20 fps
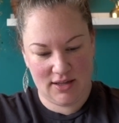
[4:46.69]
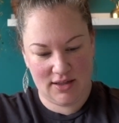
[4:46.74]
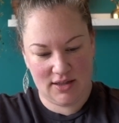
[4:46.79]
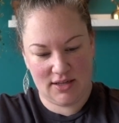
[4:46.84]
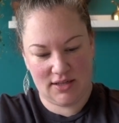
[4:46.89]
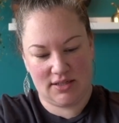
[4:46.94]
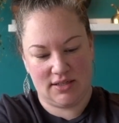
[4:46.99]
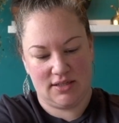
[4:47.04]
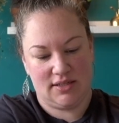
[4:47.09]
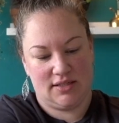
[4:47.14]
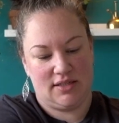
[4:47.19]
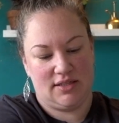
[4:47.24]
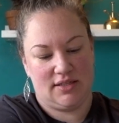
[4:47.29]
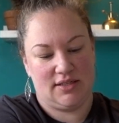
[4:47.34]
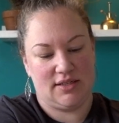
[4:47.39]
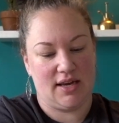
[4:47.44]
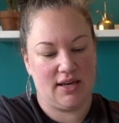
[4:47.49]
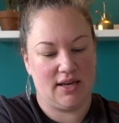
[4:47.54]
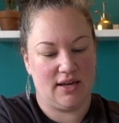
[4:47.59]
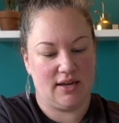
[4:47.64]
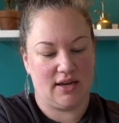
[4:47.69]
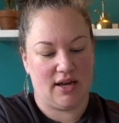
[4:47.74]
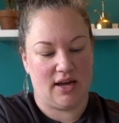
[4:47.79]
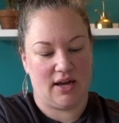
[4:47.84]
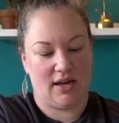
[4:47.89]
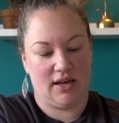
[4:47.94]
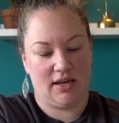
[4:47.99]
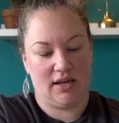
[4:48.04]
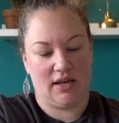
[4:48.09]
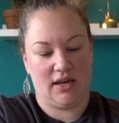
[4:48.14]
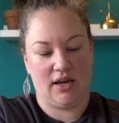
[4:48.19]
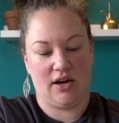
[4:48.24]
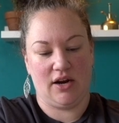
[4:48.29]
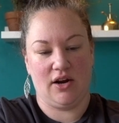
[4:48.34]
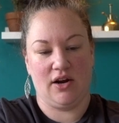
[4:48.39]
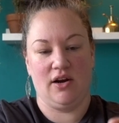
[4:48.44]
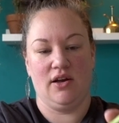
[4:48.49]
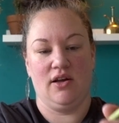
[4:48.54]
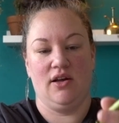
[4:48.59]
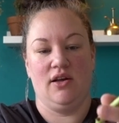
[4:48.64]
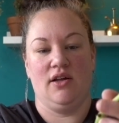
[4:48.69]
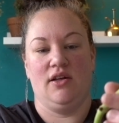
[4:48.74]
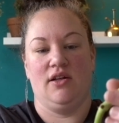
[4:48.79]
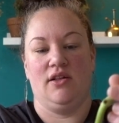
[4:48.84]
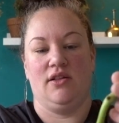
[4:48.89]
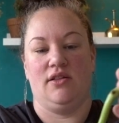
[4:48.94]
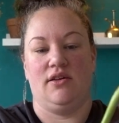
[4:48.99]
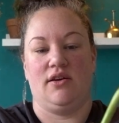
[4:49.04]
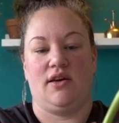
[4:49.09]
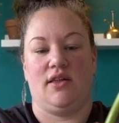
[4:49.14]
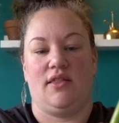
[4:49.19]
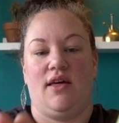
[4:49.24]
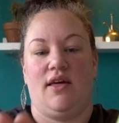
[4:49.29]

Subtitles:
This is the second cutting here. Look at